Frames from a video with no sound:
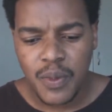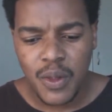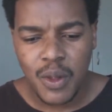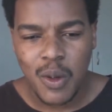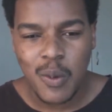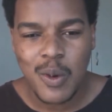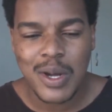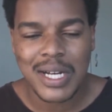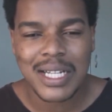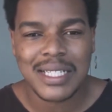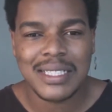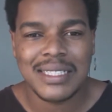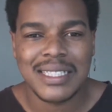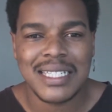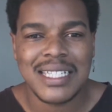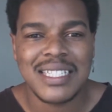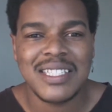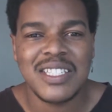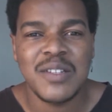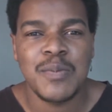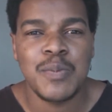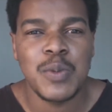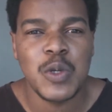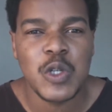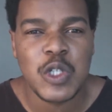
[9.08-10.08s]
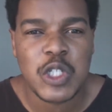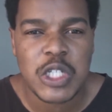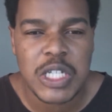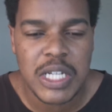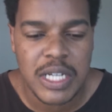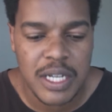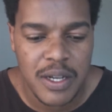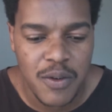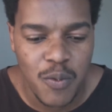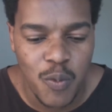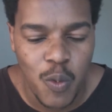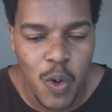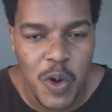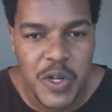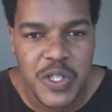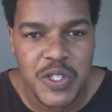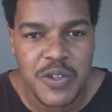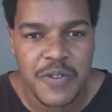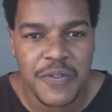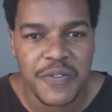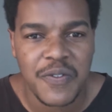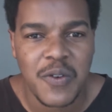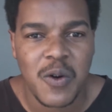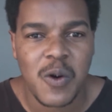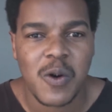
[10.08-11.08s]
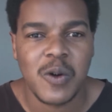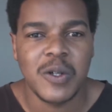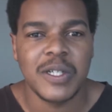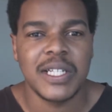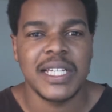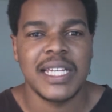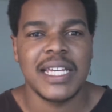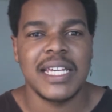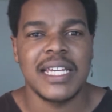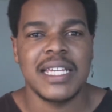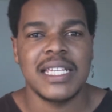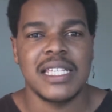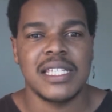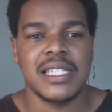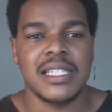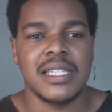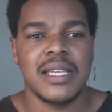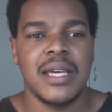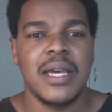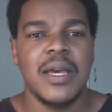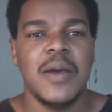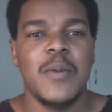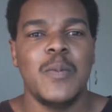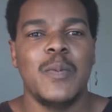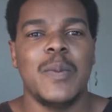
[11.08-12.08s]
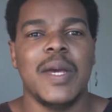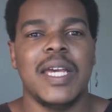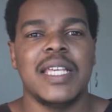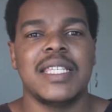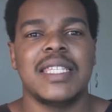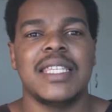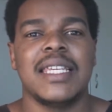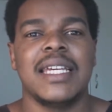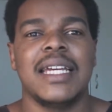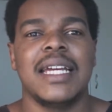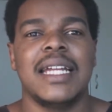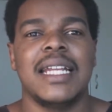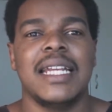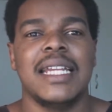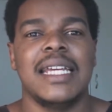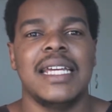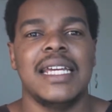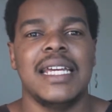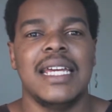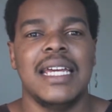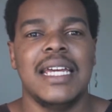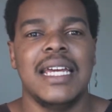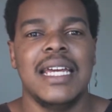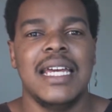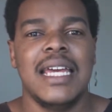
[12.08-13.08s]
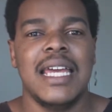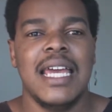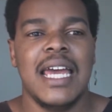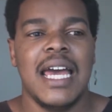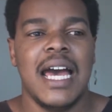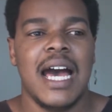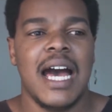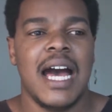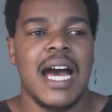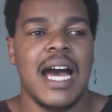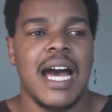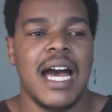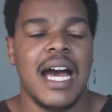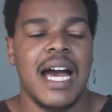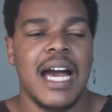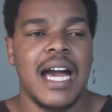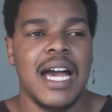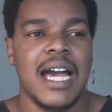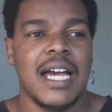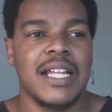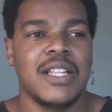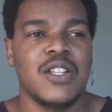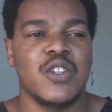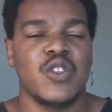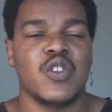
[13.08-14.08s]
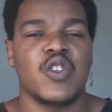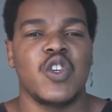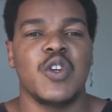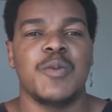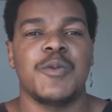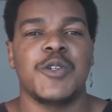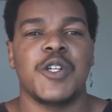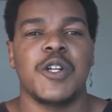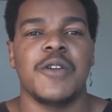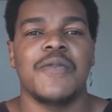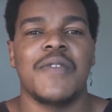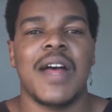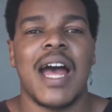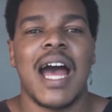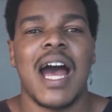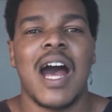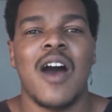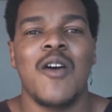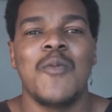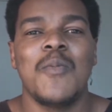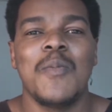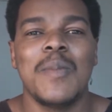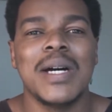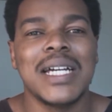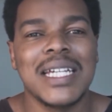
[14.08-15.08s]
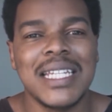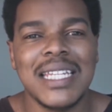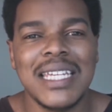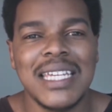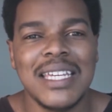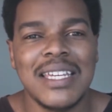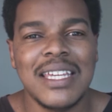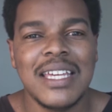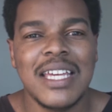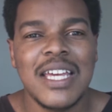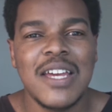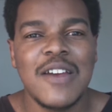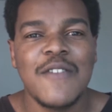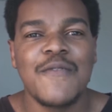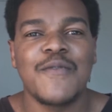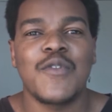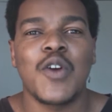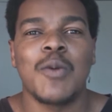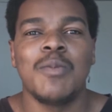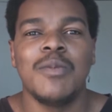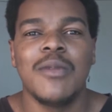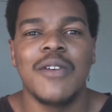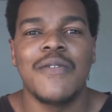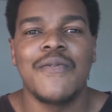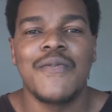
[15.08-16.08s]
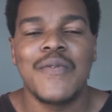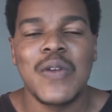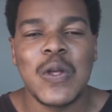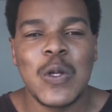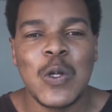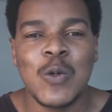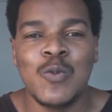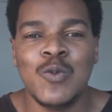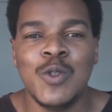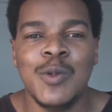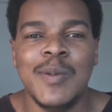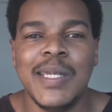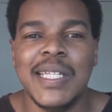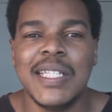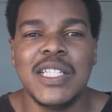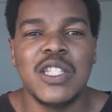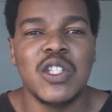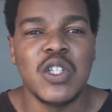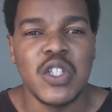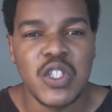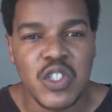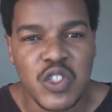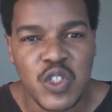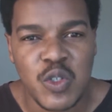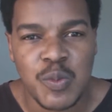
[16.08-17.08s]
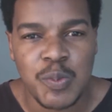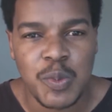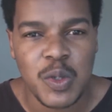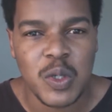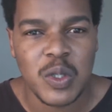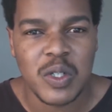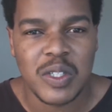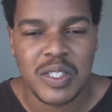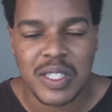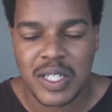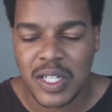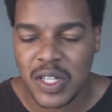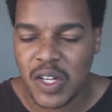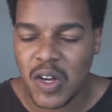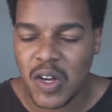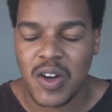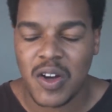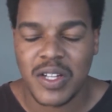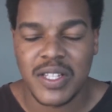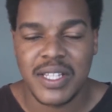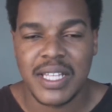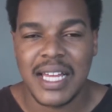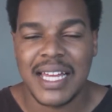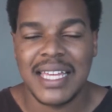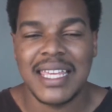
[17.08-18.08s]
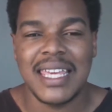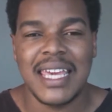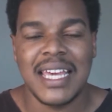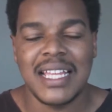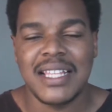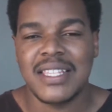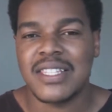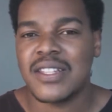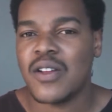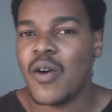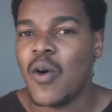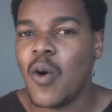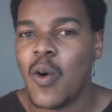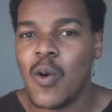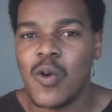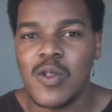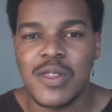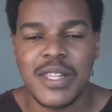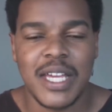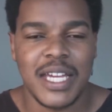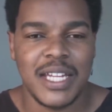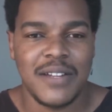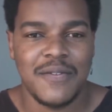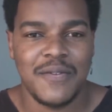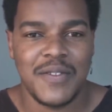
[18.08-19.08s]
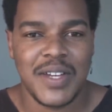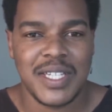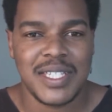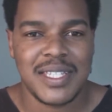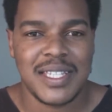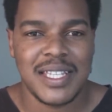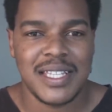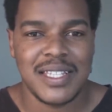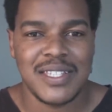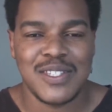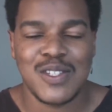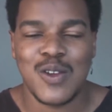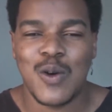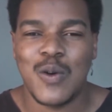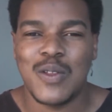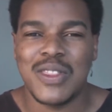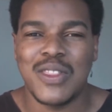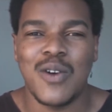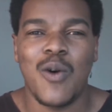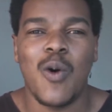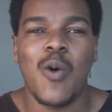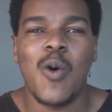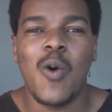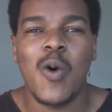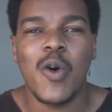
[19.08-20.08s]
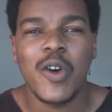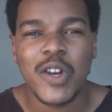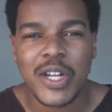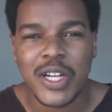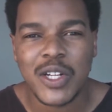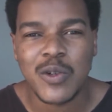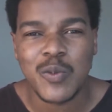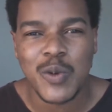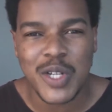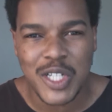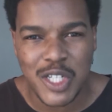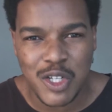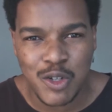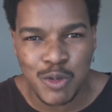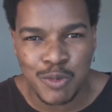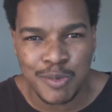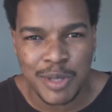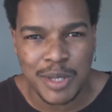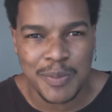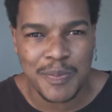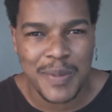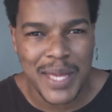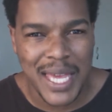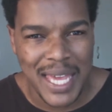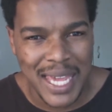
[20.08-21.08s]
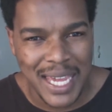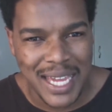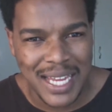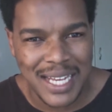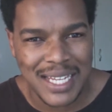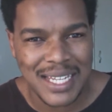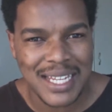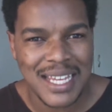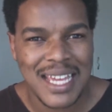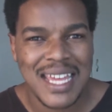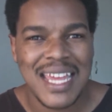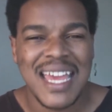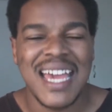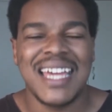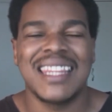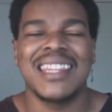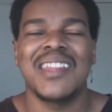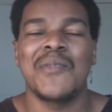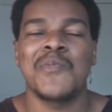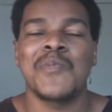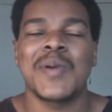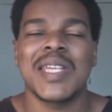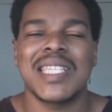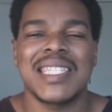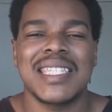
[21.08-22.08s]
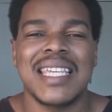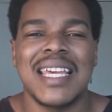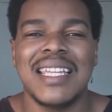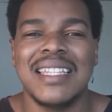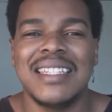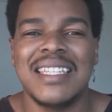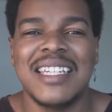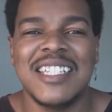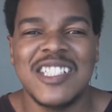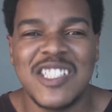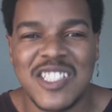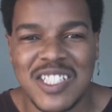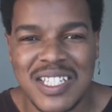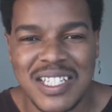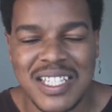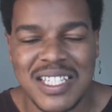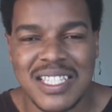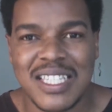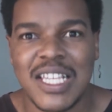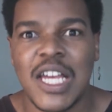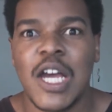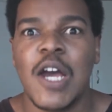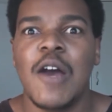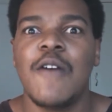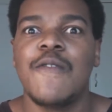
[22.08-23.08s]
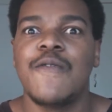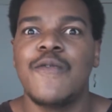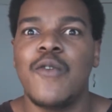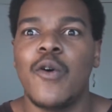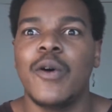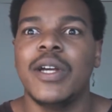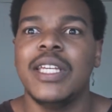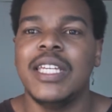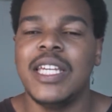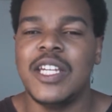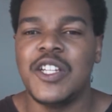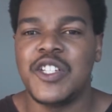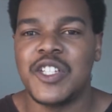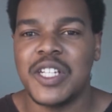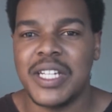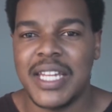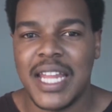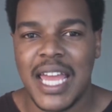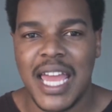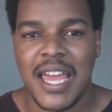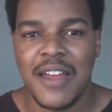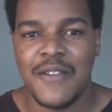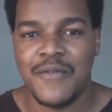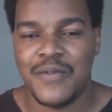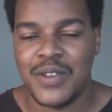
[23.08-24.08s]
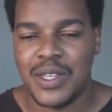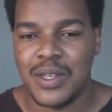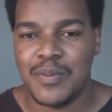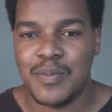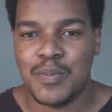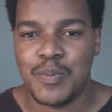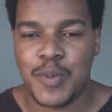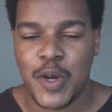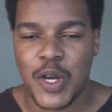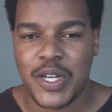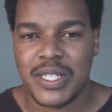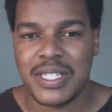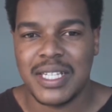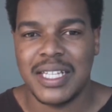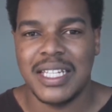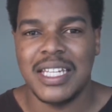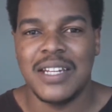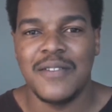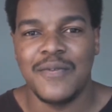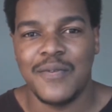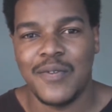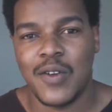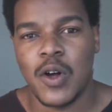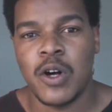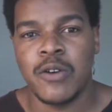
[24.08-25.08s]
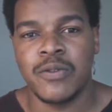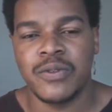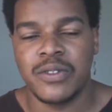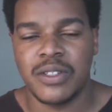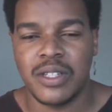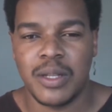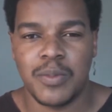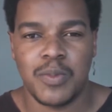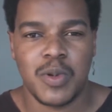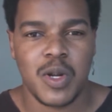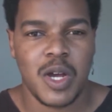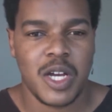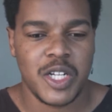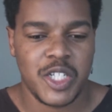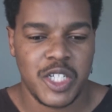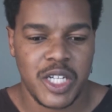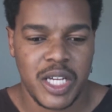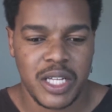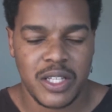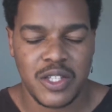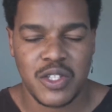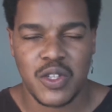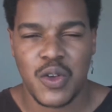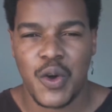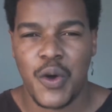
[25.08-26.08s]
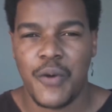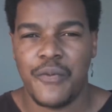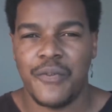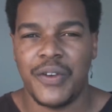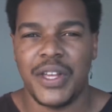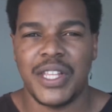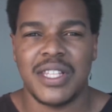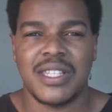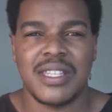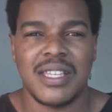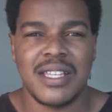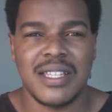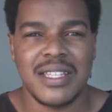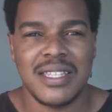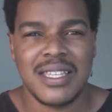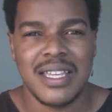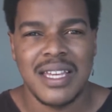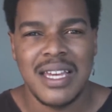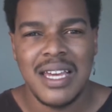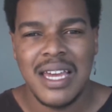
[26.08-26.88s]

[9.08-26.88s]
what a distribution waterfall is basically a description of how money from the film will be distributed against all the investors. So the order in which you'll be paid and the percentages for each and every person involved in the project. So for instance,